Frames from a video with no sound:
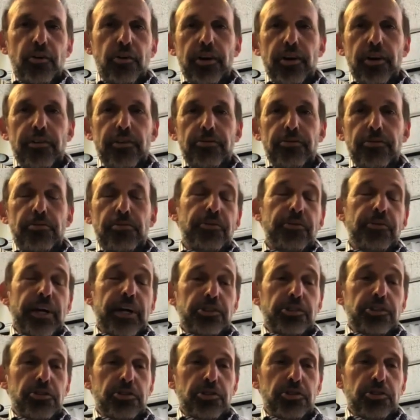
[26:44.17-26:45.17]
and from
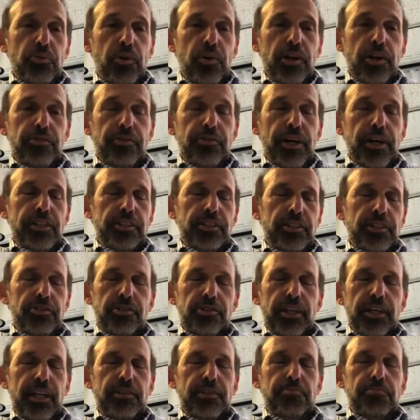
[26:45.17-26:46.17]
investors to want to invest, and
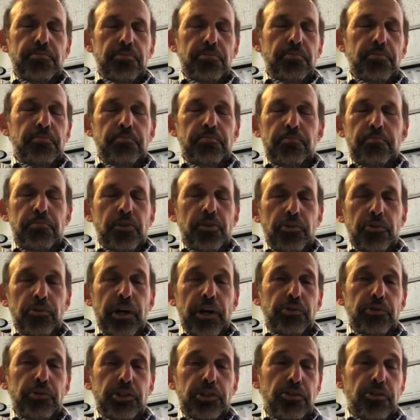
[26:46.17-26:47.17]
they're getting
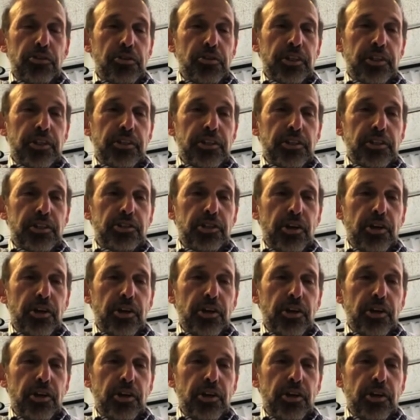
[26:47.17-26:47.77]
great returns on these.